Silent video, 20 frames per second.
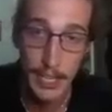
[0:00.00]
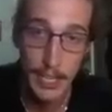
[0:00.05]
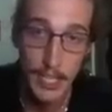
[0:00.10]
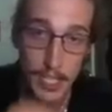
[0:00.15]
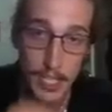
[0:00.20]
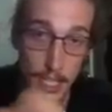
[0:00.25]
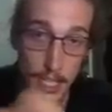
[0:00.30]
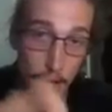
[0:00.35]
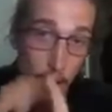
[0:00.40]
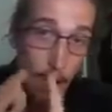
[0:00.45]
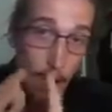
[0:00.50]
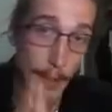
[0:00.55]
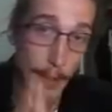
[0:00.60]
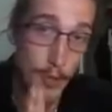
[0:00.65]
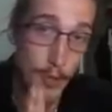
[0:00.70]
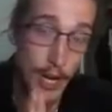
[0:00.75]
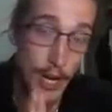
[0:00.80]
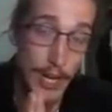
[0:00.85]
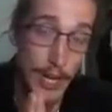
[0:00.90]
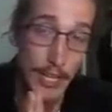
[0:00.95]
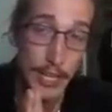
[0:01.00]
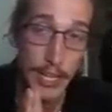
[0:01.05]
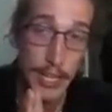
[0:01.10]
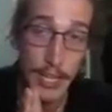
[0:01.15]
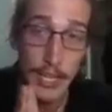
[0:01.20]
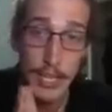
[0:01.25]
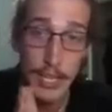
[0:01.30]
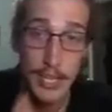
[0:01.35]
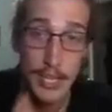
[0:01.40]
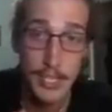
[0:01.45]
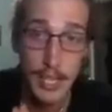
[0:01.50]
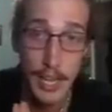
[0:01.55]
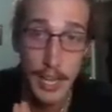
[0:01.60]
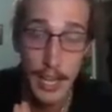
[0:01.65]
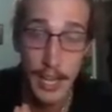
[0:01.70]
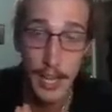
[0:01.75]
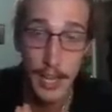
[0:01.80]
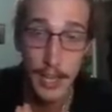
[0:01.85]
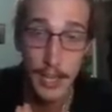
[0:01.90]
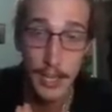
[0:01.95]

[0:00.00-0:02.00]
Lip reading: So I'm trying to get his head